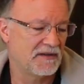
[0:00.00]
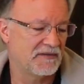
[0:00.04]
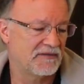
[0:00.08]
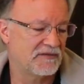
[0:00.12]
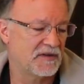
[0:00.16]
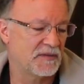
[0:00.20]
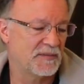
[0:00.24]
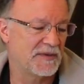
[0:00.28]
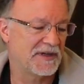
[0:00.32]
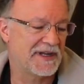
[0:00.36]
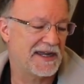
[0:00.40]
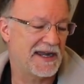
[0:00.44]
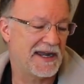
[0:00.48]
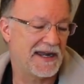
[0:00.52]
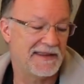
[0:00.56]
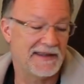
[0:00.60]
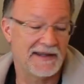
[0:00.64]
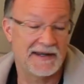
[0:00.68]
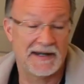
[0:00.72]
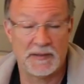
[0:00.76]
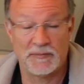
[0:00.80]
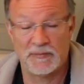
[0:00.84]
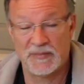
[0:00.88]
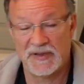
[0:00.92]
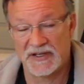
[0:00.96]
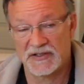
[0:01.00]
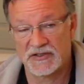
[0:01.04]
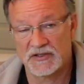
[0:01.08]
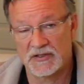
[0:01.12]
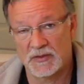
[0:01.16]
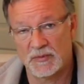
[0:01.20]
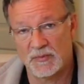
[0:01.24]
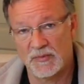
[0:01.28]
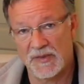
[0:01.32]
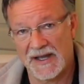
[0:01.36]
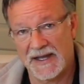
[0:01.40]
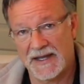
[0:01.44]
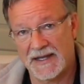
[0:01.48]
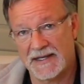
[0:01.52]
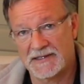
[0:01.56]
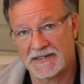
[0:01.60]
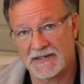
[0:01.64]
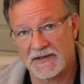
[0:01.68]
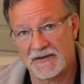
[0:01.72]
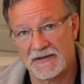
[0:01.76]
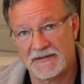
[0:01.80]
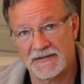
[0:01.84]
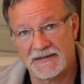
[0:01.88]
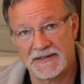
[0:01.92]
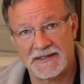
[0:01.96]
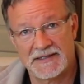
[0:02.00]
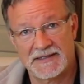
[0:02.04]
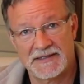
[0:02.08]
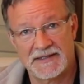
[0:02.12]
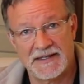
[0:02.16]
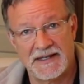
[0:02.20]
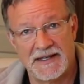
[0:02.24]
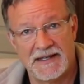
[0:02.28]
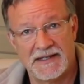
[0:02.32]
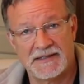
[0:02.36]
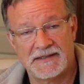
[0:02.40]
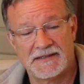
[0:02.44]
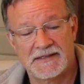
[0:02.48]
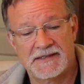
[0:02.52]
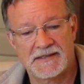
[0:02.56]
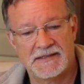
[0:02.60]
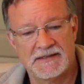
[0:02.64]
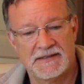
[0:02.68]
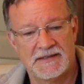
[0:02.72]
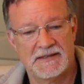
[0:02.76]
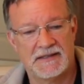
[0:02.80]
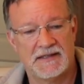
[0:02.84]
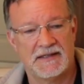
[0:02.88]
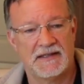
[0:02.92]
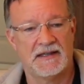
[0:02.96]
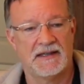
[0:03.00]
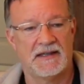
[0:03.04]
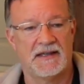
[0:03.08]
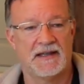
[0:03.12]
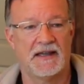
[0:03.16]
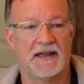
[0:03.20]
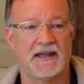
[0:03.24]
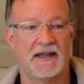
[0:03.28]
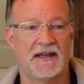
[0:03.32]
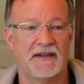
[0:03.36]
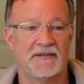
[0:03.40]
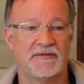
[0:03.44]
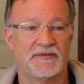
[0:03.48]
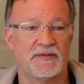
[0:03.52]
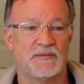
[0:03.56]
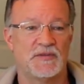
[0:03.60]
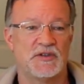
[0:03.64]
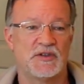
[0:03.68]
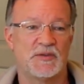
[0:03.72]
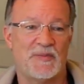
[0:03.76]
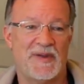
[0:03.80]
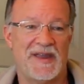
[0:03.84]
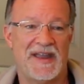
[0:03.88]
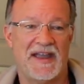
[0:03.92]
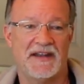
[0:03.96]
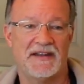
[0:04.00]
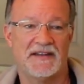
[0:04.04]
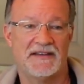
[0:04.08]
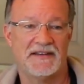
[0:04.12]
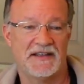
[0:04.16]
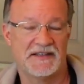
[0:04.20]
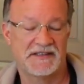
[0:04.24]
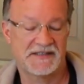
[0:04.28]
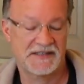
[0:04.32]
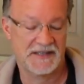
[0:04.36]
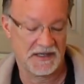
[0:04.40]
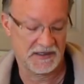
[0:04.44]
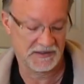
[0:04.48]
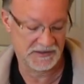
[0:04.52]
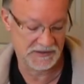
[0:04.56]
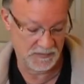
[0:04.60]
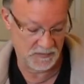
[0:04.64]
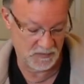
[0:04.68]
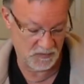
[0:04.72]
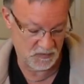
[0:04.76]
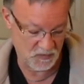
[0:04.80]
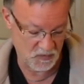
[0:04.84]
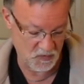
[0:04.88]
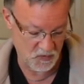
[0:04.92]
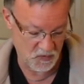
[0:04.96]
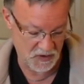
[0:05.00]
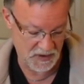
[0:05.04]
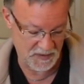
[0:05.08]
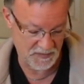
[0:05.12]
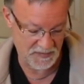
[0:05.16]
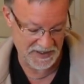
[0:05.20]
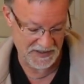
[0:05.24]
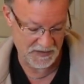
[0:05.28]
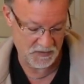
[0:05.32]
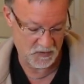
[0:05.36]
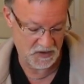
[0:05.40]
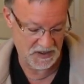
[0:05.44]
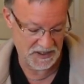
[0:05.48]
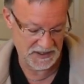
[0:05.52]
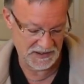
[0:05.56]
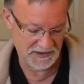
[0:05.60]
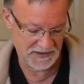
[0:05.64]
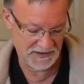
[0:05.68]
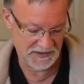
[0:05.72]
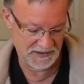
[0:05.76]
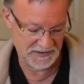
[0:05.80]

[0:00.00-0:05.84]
from a guy that I picture buys all these things from Japan and then sells them one by one.